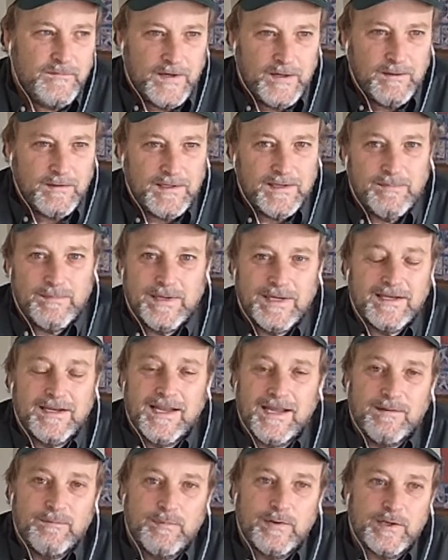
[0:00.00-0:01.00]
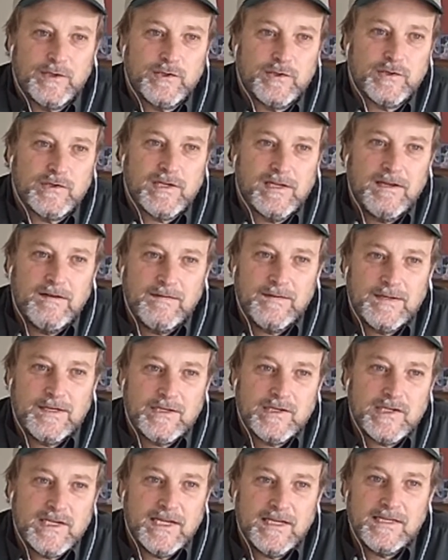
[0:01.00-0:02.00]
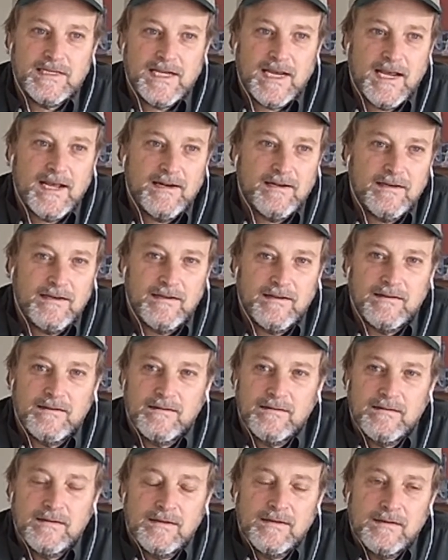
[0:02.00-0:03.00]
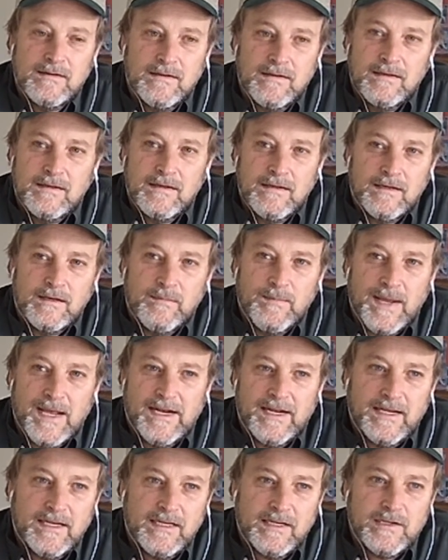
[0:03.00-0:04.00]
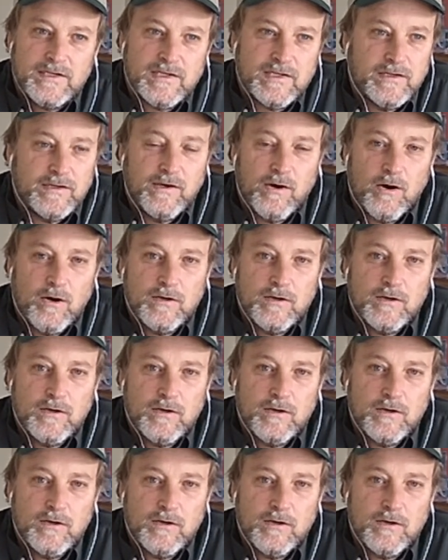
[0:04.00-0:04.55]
fairly big name pitchers left. You got Santana and Jimenez and